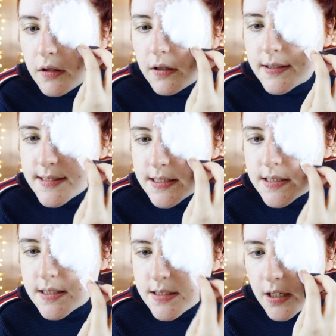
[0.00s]
This is
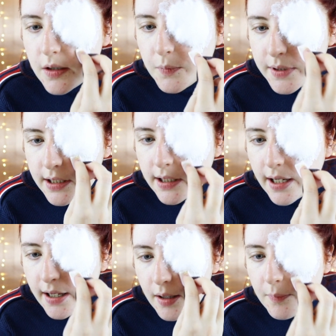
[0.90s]
just so we can
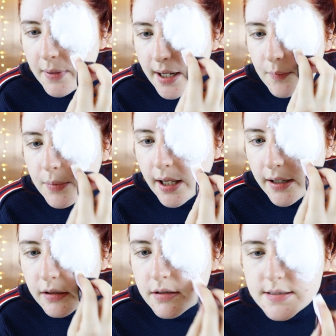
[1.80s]
get a better
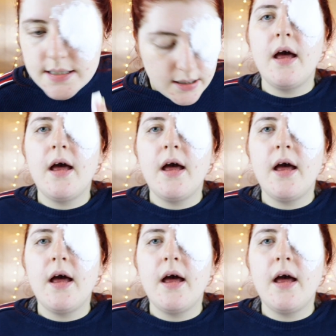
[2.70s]
blend.